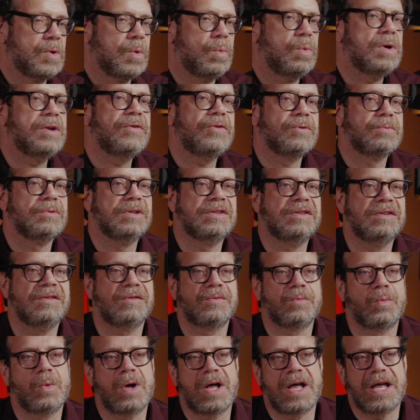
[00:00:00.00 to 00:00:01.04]
One of the
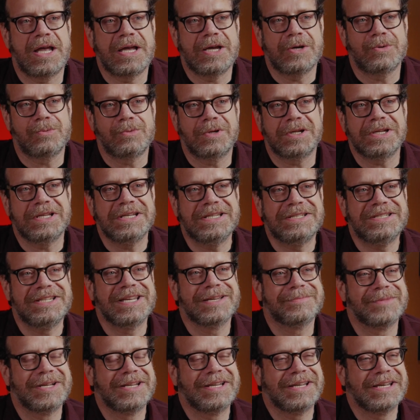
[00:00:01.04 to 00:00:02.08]
reasons why what
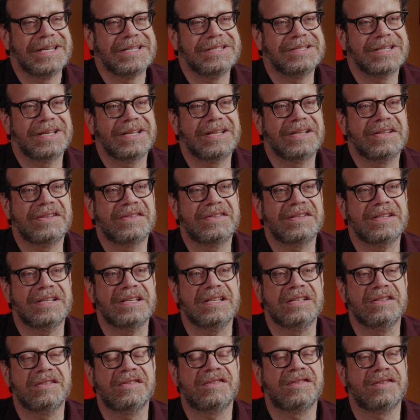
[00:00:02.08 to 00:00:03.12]
ETMLA does
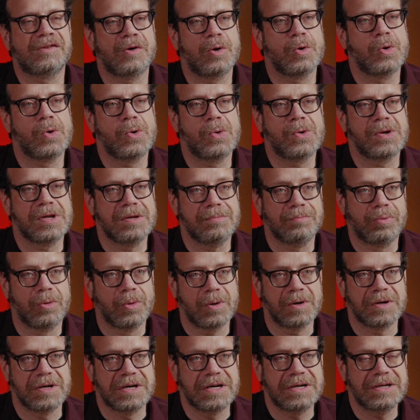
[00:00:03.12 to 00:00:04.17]
is so
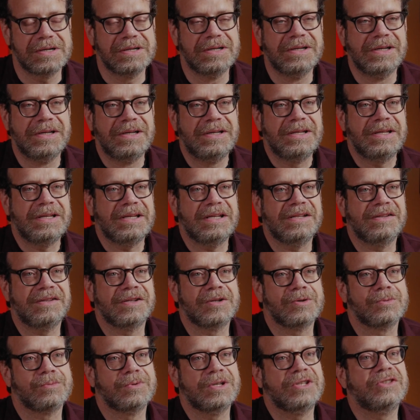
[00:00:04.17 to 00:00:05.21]
important is
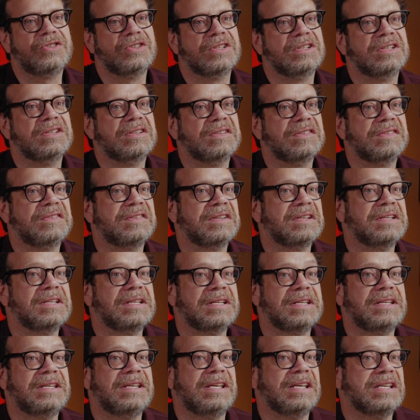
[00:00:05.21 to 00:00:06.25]
it reaches
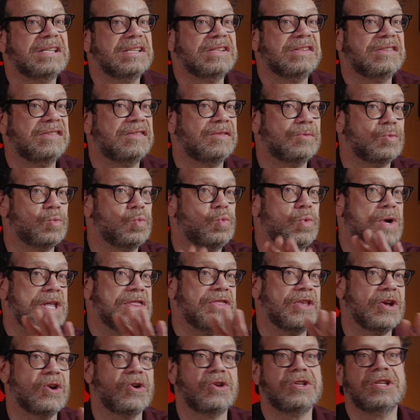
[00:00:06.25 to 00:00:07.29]
kids
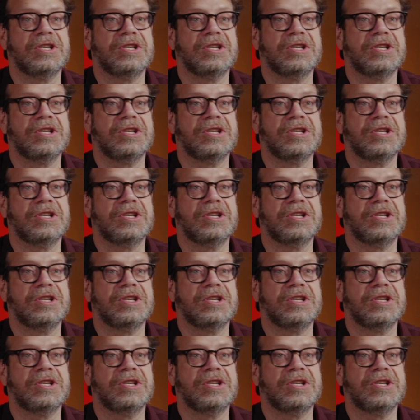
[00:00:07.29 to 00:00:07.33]
when they're